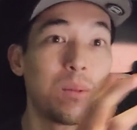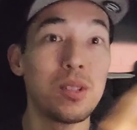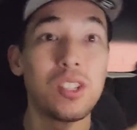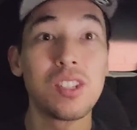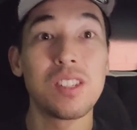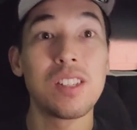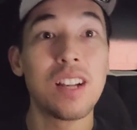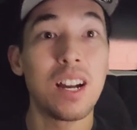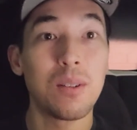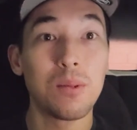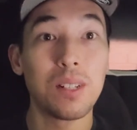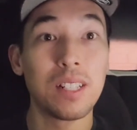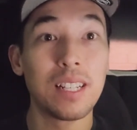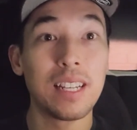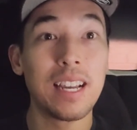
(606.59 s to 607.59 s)
which is not
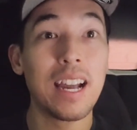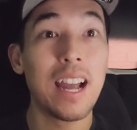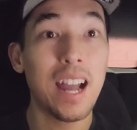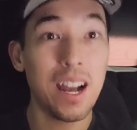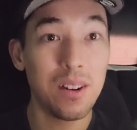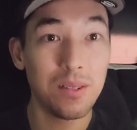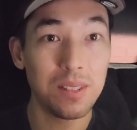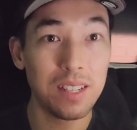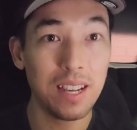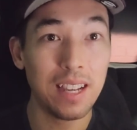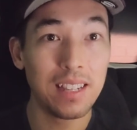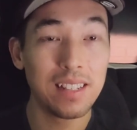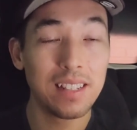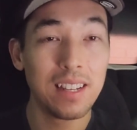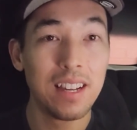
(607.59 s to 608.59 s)
really out yet.